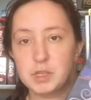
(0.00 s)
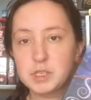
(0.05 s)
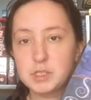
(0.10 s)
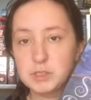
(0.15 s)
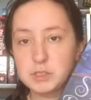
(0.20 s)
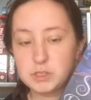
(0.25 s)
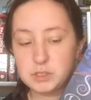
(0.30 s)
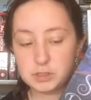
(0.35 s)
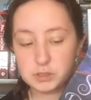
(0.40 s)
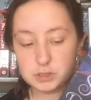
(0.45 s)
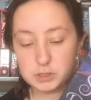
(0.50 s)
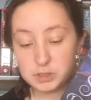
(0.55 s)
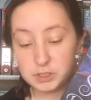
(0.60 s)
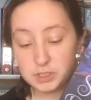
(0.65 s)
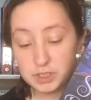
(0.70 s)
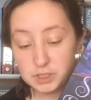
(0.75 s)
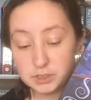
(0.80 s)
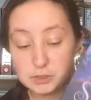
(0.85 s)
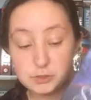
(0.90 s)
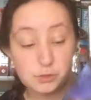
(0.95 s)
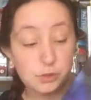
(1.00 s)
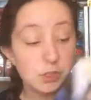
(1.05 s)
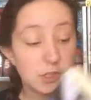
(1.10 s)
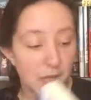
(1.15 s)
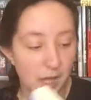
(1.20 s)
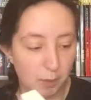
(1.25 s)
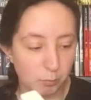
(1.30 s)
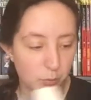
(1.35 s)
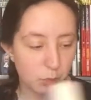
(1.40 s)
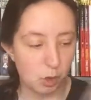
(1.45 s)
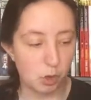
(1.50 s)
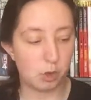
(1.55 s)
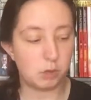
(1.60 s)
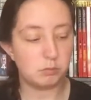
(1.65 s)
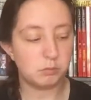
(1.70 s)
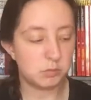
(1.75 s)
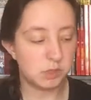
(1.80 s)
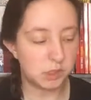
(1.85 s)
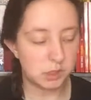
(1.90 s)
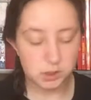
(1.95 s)
So that's for that
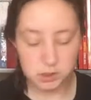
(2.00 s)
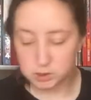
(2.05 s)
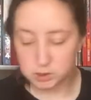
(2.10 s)
prompt.